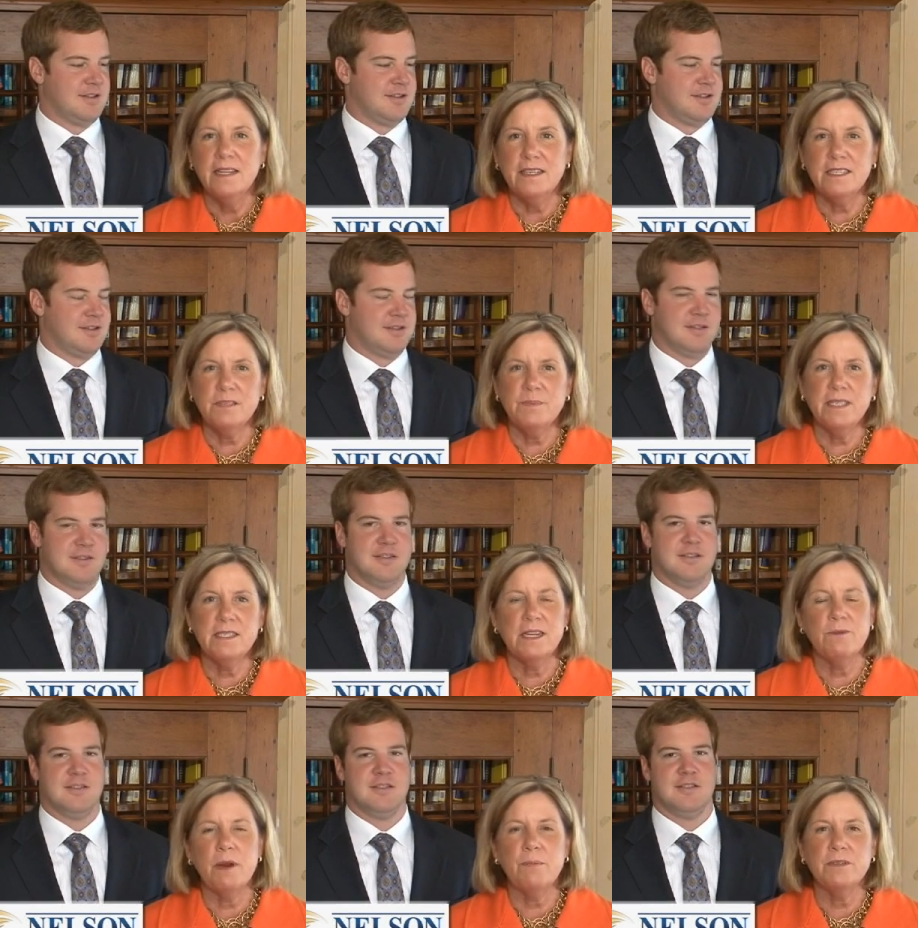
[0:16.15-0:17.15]
Speaker 1: This means
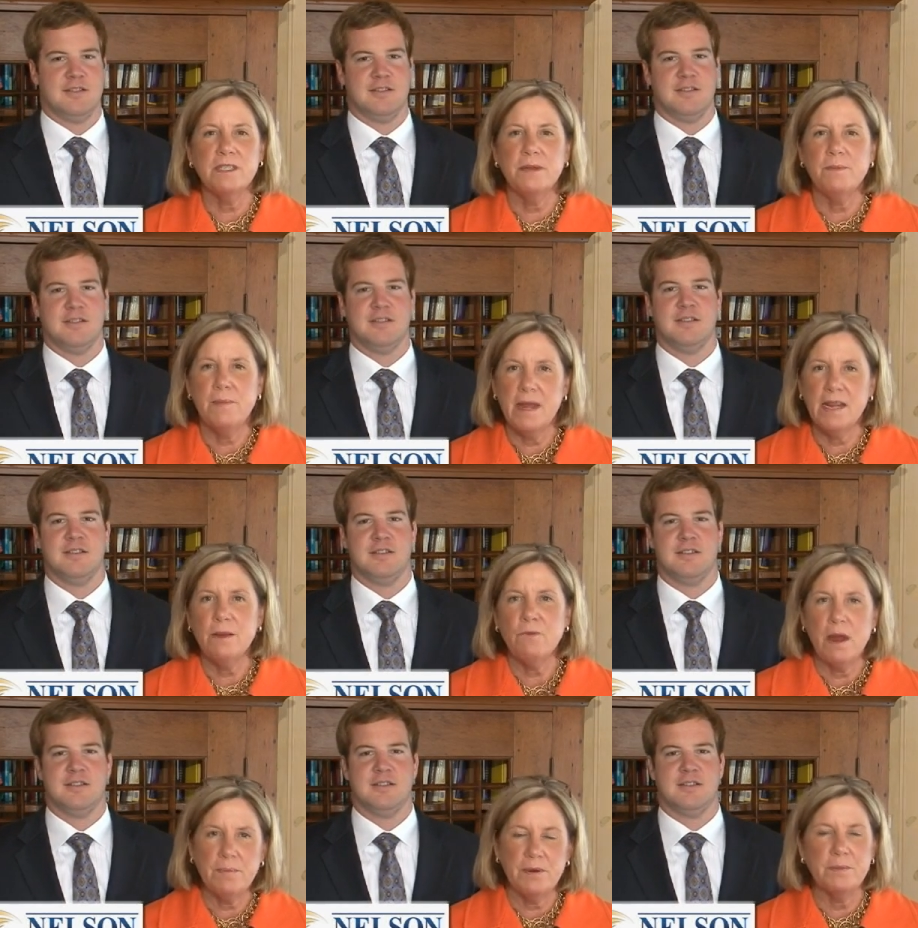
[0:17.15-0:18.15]
they represent many
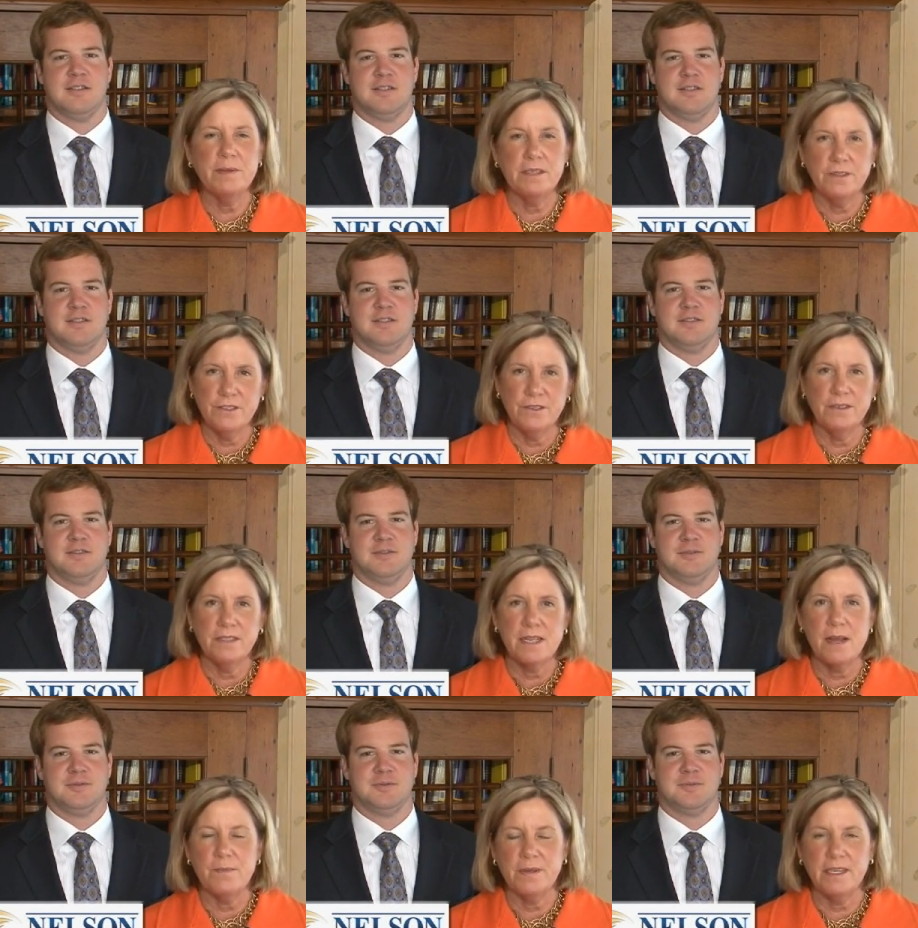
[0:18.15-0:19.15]
reputable insurance
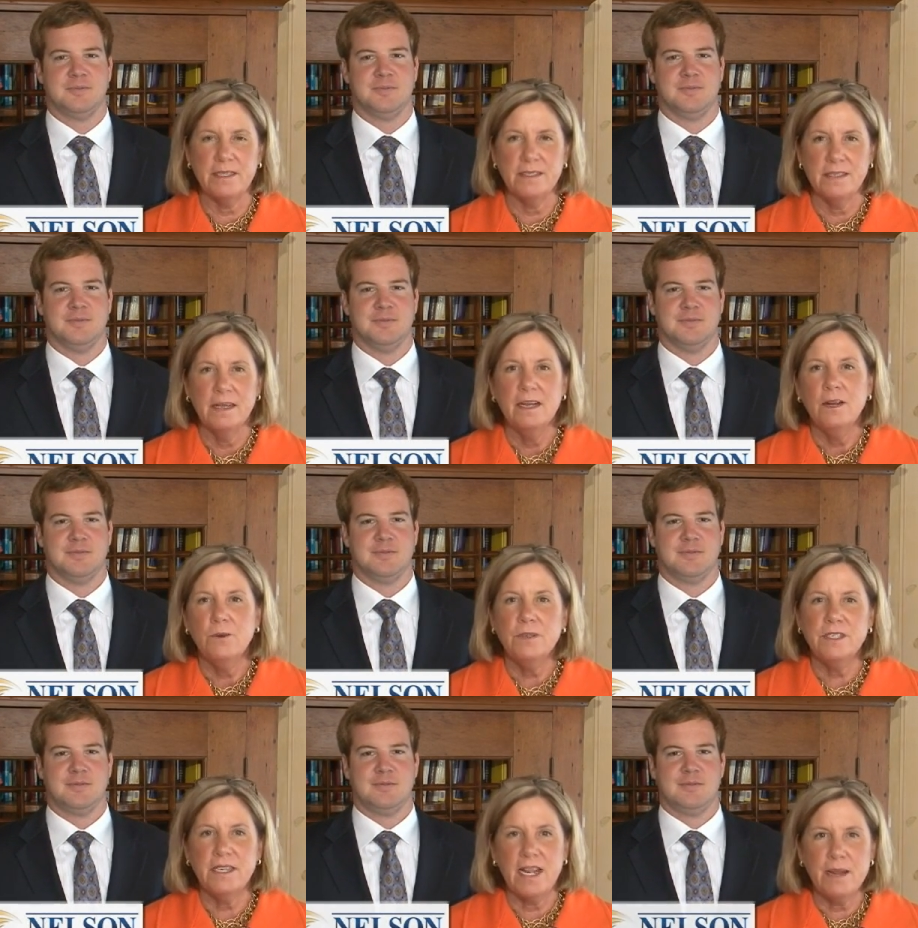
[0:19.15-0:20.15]
companies,
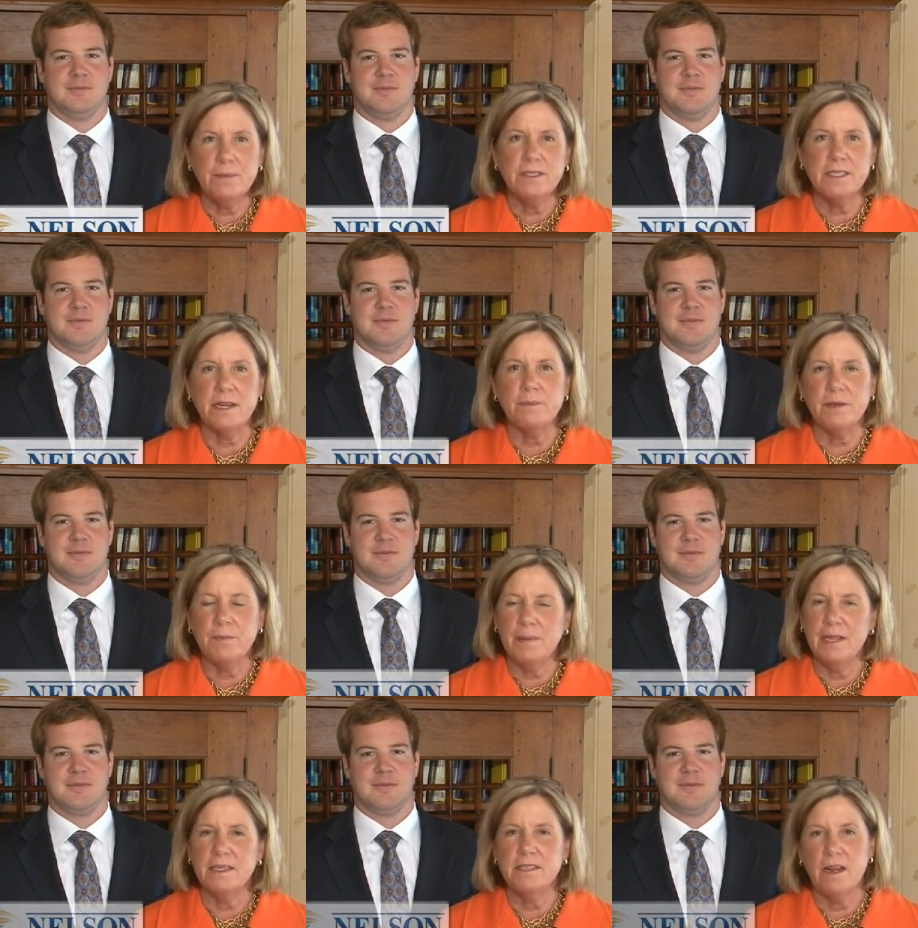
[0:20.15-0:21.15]
which enables them to
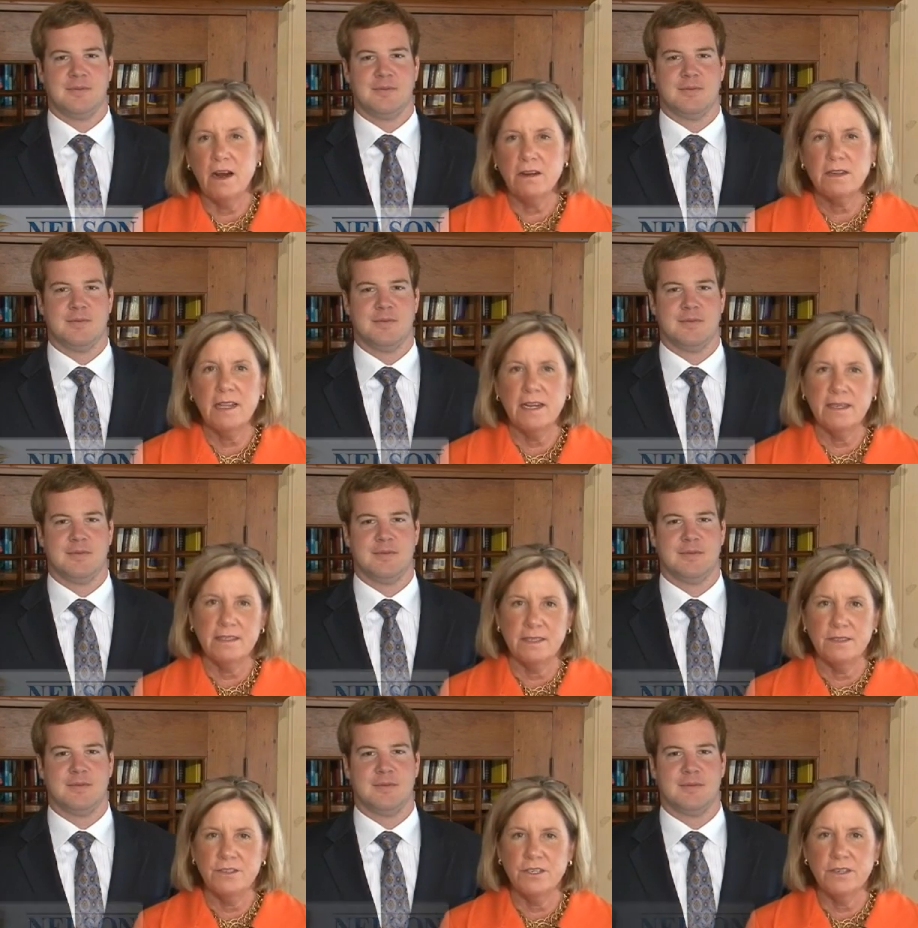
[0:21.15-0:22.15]
place our clients'
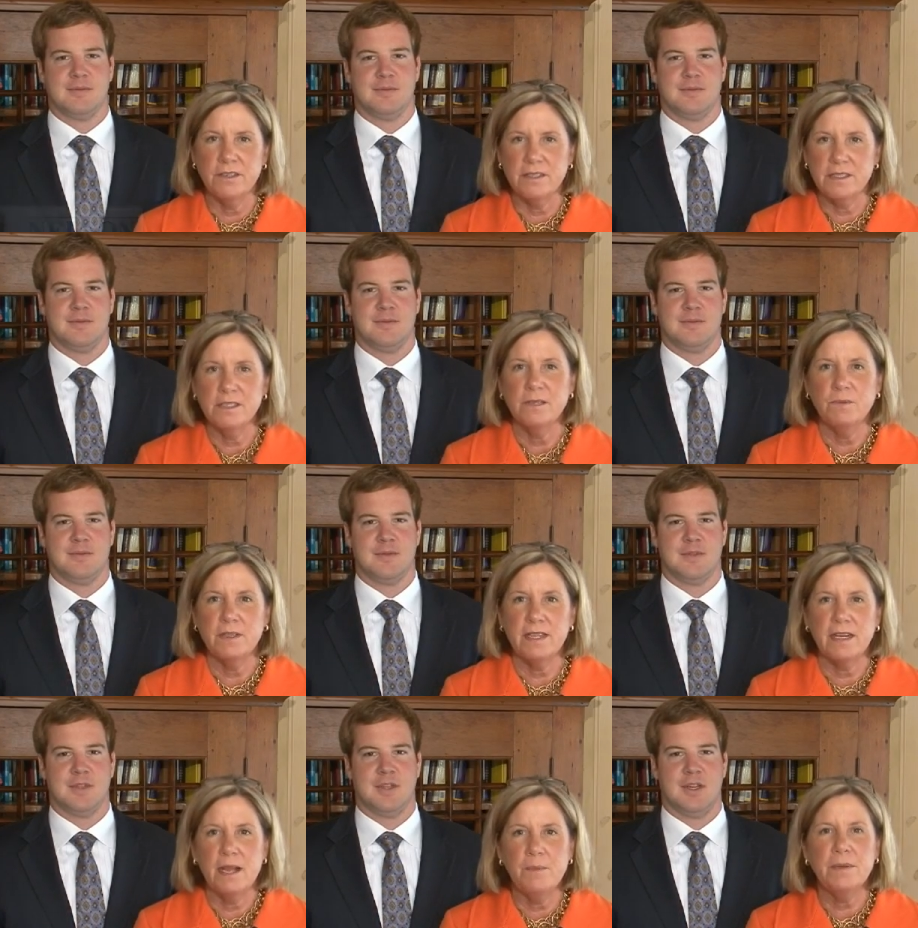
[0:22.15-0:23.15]
insurance with
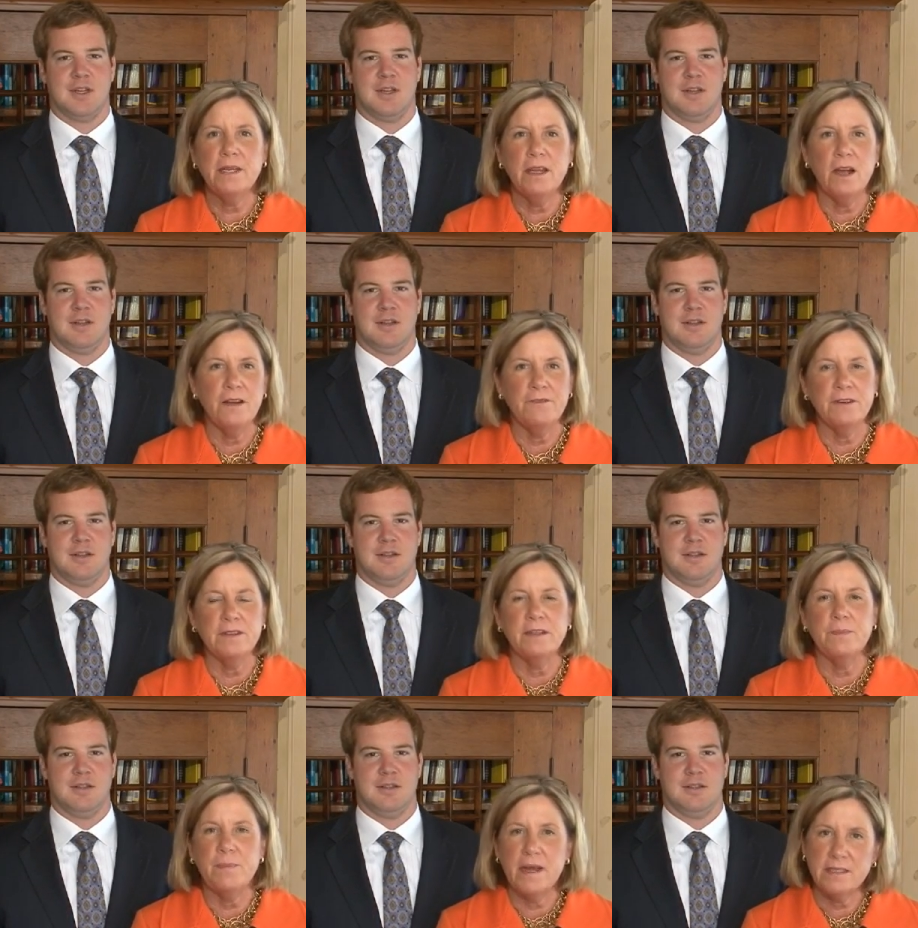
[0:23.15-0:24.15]
the company offering
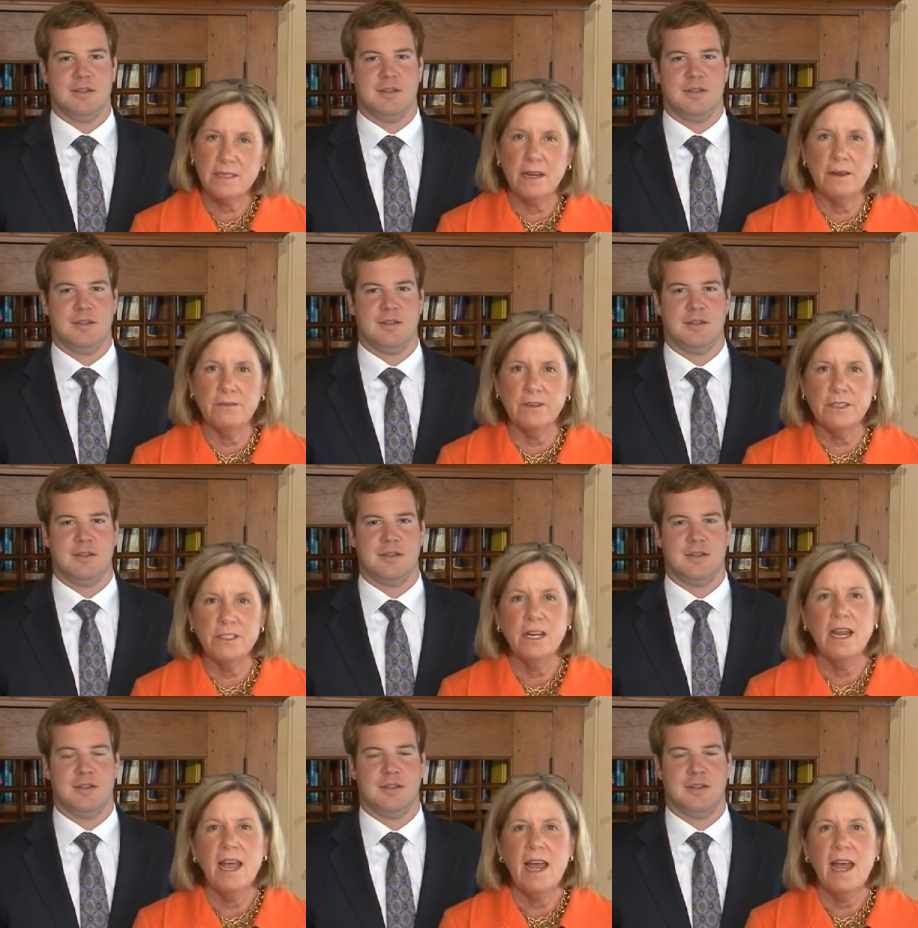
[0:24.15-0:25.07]
the best coverage